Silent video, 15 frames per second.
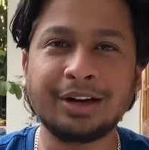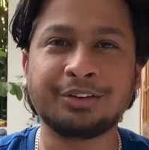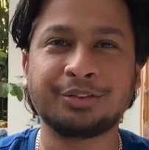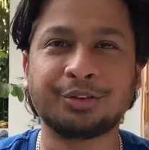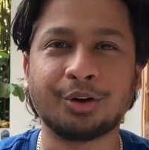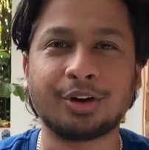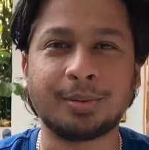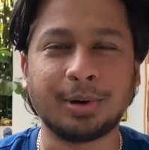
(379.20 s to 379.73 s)
let's
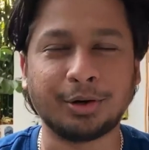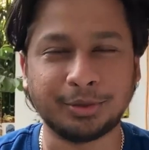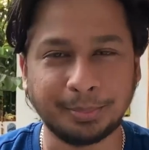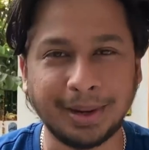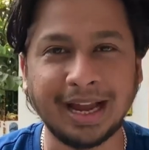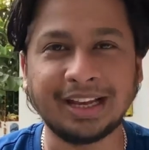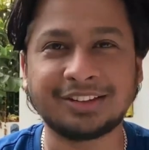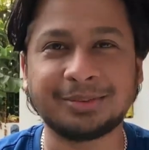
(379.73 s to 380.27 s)
talk
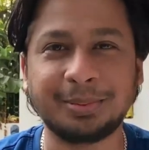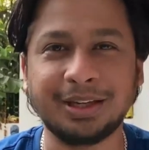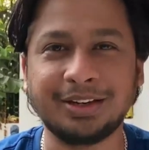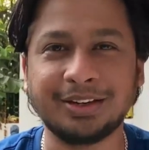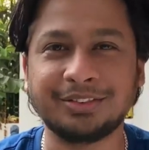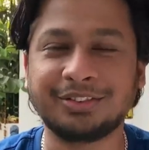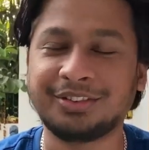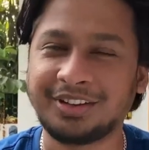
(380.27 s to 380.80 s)
about my
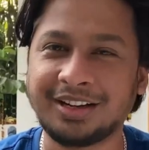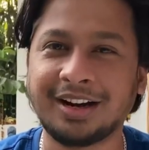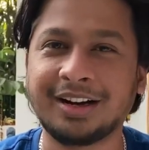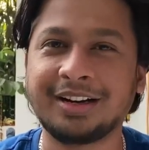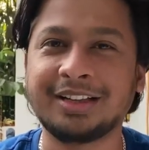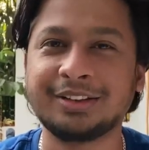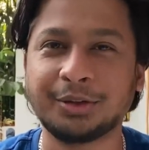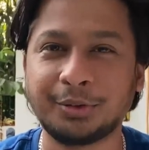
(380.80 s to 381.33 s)
experience
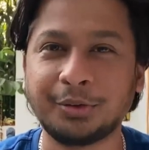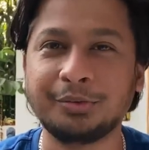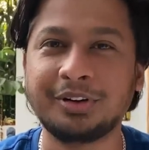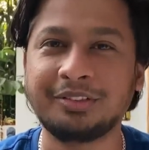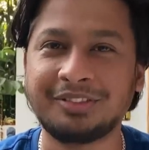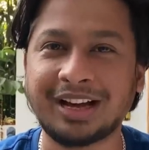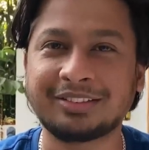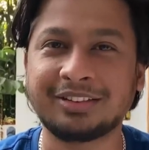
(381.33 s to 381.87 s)
regarding the
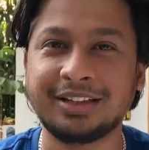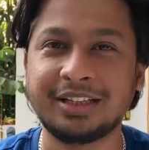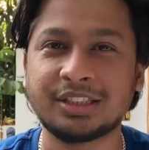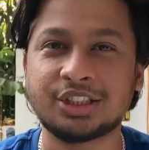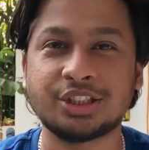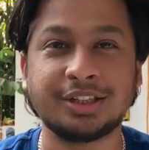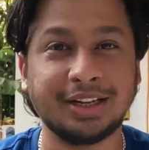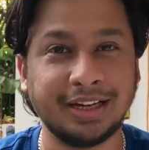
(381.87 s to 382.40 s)
COVID
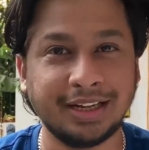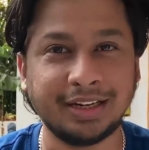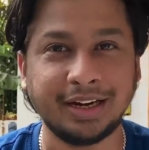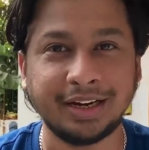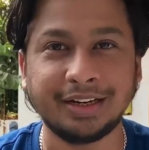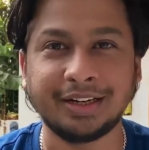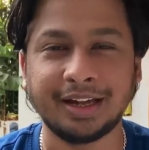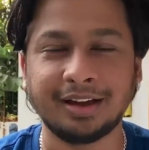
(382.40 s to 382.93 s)
vaccination in
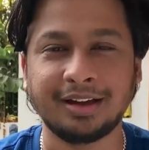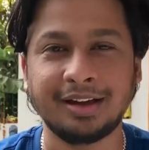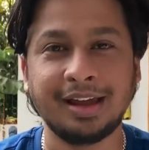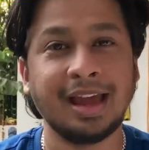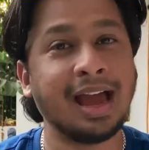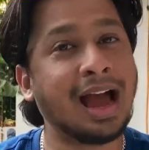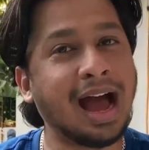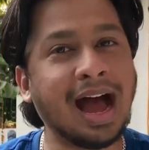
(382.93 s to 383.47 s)
India.
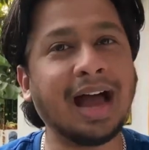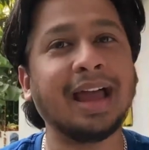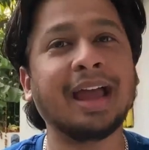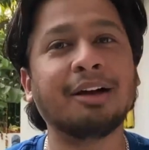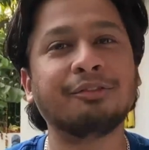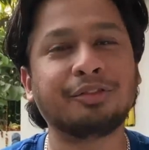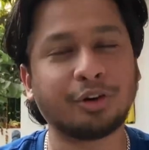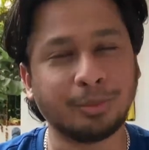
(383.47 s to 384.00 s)
I
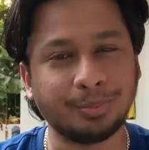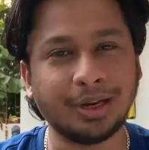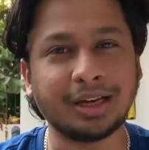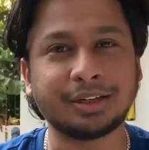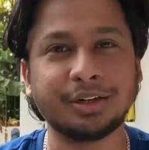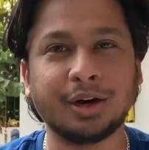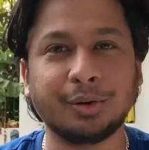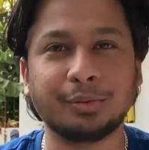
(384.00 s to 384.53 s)
am from
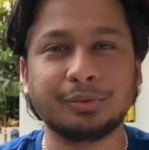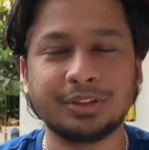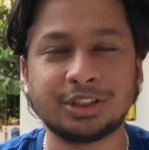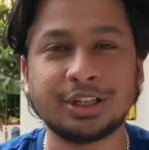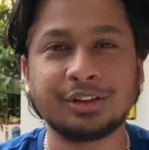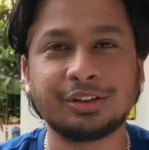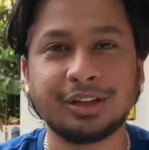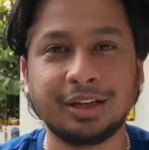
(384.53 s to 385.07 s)
Lucknow,
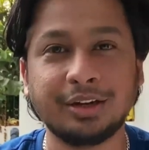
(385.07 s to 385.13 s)
which is